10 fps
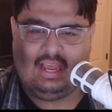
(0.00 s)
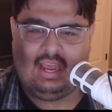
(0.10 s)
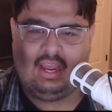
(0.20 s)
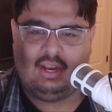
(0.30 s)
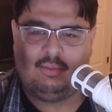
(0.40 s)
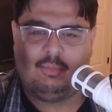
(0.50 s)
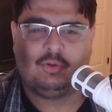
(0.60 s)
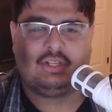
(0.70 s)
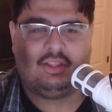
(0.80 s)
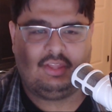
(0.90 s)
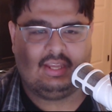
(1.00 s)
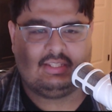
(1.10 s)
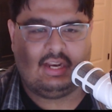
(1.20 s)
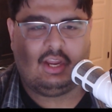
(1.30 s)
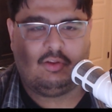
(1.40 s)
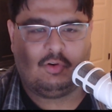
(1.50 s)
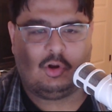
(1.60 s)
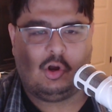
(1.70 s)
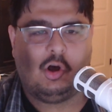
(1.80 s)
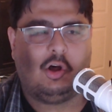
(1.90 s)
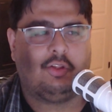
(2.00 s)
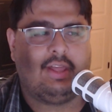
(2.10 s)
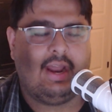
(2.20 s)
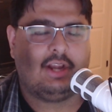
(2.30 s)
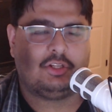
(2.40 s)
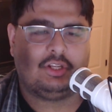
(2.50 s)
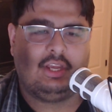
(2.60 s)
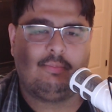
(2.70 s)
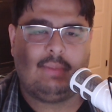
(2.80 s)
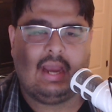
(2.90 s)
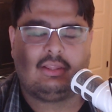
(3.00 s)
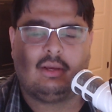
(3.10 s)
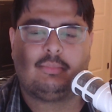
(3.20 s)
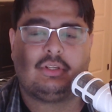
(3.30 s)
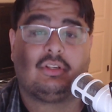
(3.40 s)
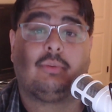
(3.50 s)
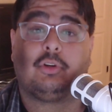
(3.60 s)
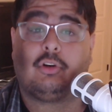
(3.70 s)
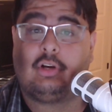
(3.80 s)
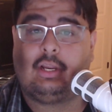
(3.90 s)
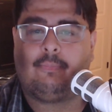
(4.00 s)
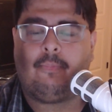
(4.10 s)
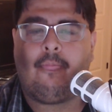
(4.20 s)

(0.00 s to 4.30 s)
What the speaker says: and most of the things that I could recall that actually impact them to some degree.